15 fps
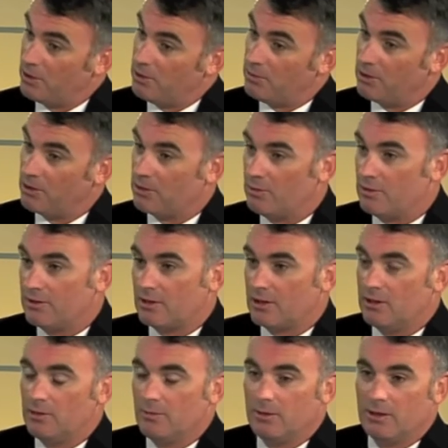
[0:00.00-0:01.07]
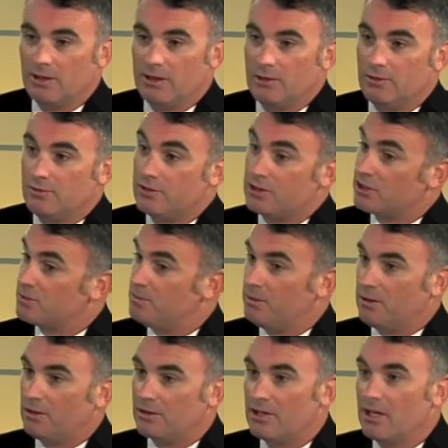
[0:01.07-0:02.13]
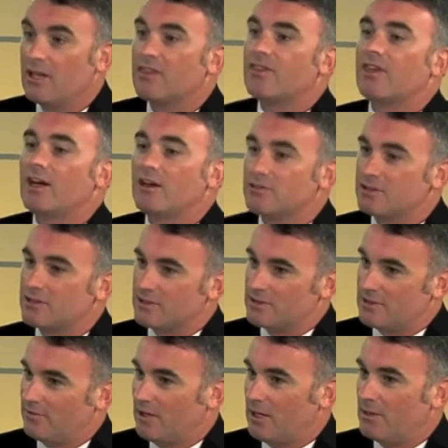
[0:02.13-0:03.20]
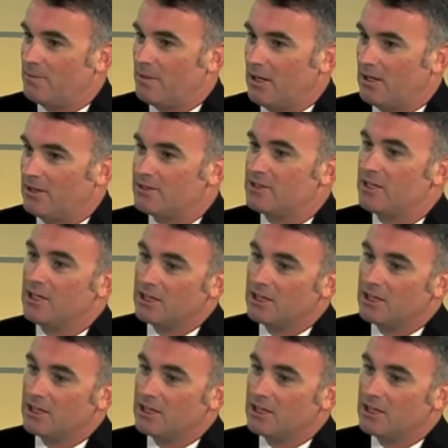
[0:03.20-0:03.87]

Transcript: work with globally who just bought thousands of iPads,